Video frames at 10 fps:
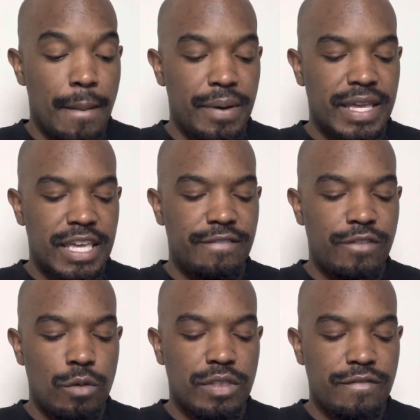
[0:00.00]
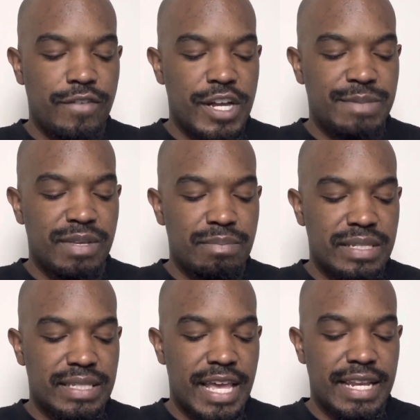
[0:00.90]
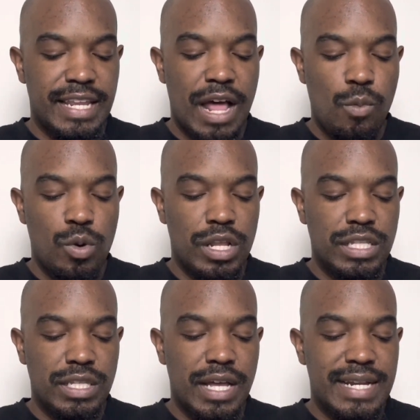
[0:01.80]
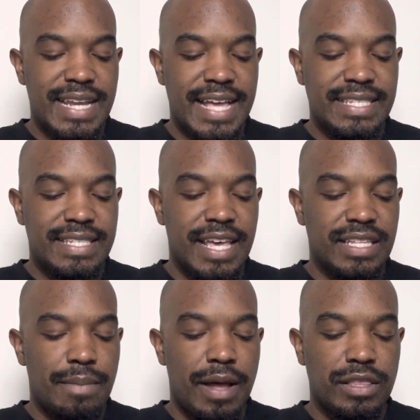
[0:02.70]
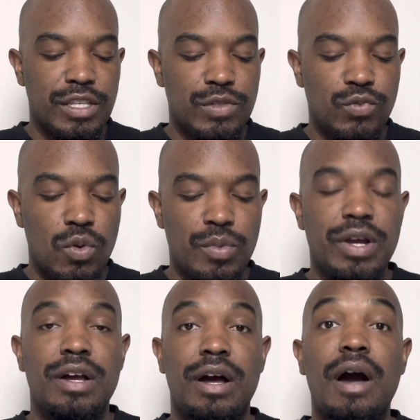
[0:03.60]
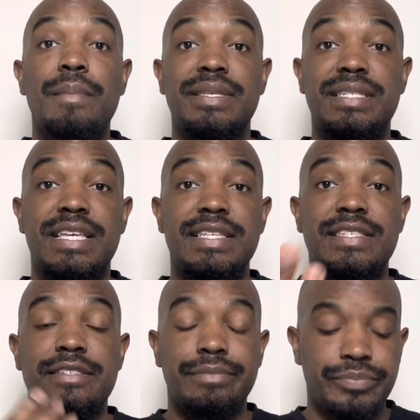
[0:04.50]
But kinfolk, the first big mistake that I want to dissect about this rumor is this.